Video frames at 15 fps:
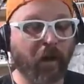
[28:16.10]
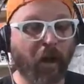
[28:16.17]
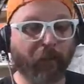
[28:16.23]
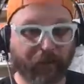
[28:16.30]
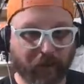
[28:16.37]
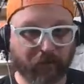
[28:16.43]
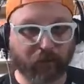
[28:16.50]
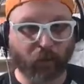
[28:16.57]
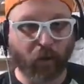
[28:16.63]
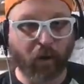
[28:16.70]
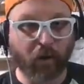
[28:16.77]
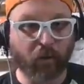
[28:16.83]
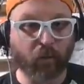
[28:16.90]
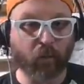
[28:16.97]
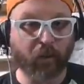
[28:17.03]
up against the
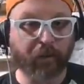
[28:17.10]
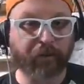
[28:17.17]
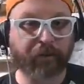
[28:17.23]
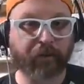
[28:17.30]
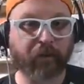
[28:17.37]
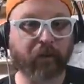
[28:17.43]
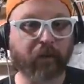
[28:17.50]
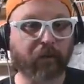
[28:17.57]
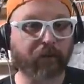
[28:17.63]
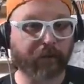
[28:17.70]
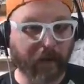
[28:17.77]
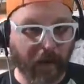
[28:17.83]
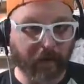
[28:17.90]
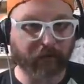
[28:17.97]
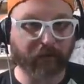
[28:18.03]
wall with
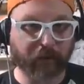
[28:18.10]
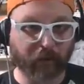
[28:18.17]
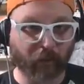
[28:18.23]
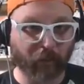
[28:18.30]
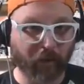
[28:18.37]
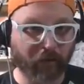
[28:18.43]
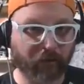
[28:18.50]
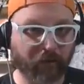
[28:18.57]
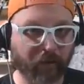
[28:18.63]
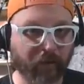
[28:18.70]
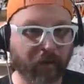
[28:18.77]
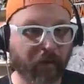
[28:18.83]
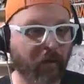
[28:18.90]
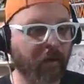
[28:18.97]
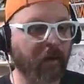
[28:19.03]
guys that they were missing,
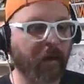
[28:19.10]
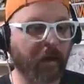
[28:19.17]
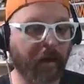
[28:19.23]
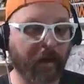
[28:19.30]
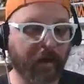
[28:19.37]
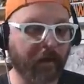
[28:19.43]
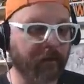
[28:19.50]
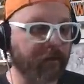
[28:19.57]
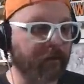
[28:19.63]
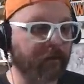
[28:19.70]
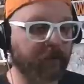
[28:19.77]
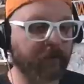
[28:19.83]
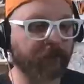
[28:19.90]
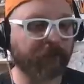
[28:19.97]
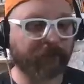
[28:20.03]
and
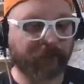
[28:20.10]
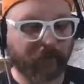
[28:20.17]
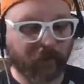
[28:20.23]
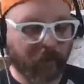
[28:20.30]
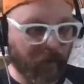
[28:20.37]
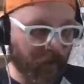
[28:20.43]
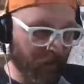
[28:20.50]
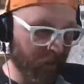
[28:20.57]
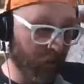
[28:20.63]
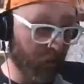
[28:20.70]
you